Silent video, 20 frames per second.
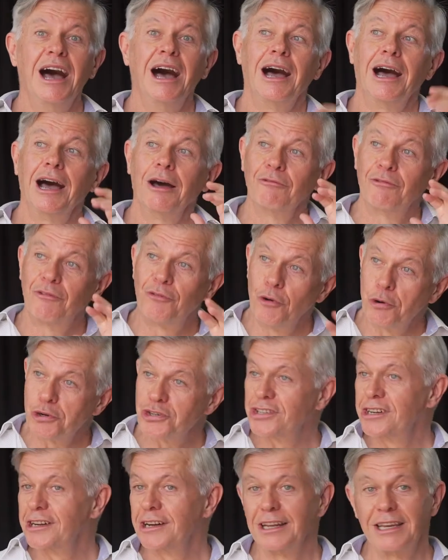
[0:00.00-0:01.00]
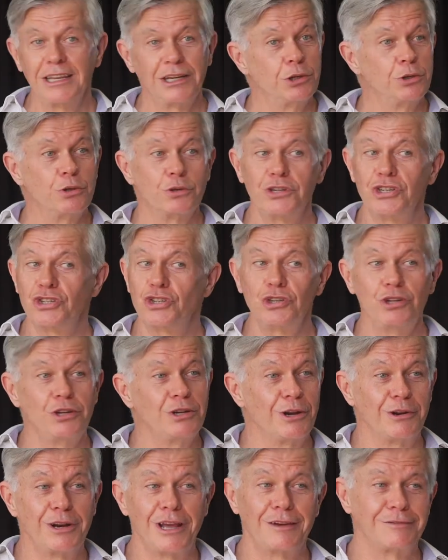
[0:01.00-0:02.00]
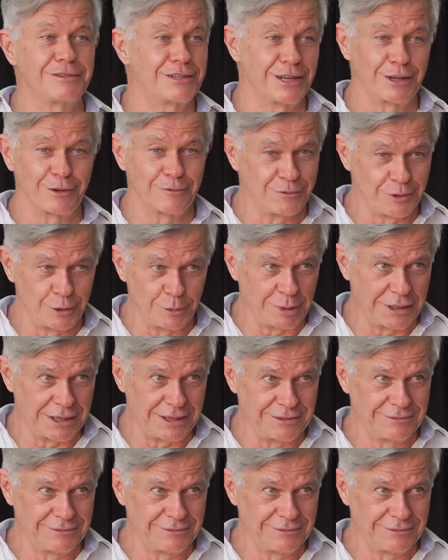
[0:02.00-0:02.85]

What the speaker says: Unfortunately, in an audition, you don't have a second flute player.